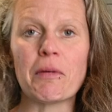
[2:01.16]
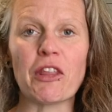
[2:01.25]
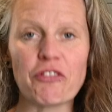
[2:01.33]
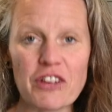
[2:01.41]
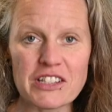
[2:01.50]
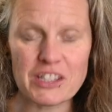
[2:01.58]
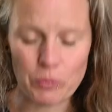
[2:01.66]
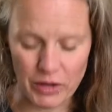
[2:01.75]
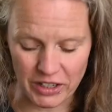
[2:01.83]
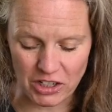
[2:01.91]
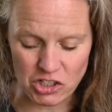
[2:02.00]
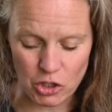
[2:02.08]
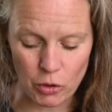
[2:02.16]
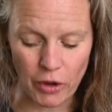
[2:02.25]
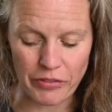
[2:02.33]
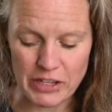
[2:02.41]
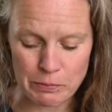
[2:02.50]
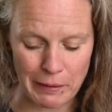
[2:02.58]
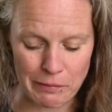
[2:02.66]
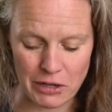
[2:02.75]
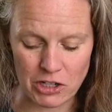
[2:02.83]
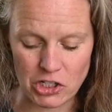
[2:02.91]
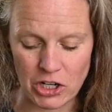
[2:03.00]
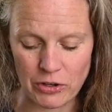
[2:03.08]
the first thing we're going to do on this baby
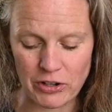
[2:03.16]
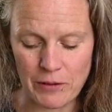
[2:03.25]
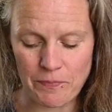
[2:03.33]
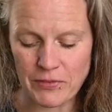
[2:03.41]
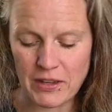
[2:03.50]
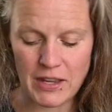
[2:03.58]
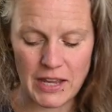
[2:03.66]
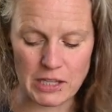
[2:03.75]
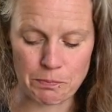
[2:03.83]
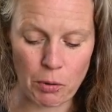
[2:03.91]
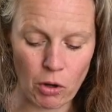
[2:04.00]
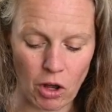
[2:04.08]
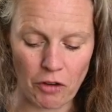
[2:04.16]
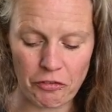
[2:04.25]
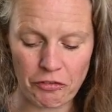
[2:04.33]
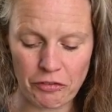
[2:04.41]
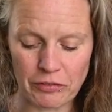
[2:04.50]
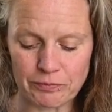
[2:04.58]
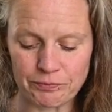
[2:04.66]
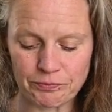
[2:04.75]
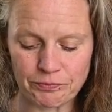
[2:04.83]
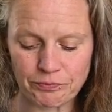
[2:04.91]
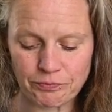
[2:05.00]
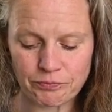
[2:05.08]
artichoke is pull off
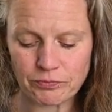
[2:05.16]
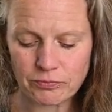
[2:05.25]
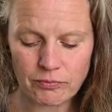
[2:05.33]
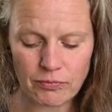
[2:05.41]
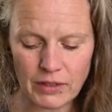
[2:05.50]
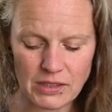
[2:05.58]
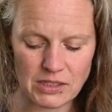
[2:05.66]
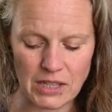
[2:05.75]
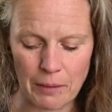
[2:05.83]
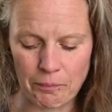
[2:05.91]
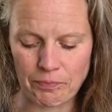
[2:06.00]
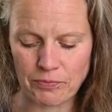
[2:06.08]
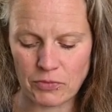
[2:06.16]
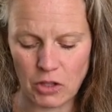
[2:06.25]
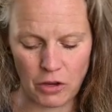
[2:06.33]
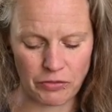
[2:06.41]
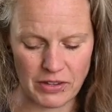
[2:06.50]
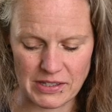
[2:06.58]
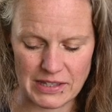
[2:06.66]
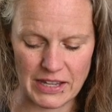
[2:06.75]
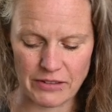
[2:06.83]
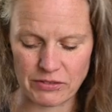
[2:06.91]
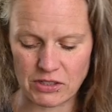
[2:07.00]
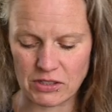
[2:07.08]
some of these
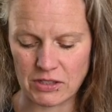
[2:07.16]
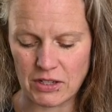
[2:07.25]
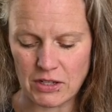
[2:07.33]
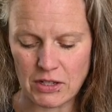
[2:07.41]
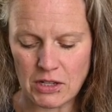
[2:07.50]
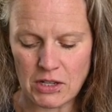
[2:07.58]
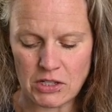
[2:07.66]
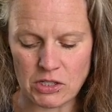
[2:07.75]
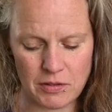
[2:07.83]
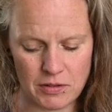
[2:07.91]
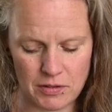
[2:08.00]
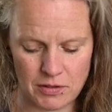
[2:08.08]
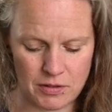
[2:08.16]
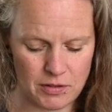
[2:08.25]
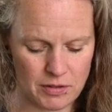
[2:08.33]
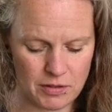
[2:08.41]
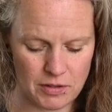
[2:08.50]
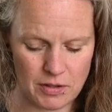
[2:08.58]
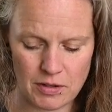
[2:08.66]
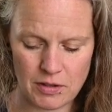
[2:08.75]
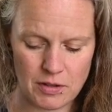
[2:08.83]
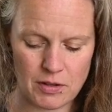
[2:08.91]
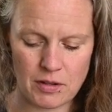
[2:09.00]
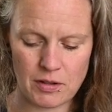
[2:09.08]
leaves. So we're going to pull off the
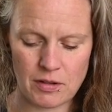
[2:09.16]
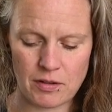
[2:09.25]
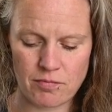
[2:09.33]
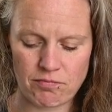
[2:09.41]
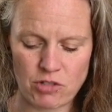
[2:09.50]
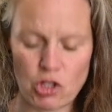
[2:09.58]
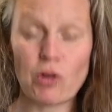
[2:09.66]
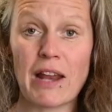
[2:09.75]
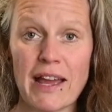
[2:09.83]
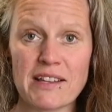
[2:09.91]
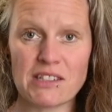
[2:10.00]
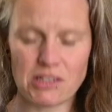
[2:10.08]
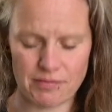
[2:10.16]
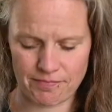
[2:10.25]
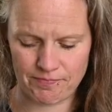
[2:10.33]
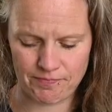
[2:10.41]
bottom 2 layers.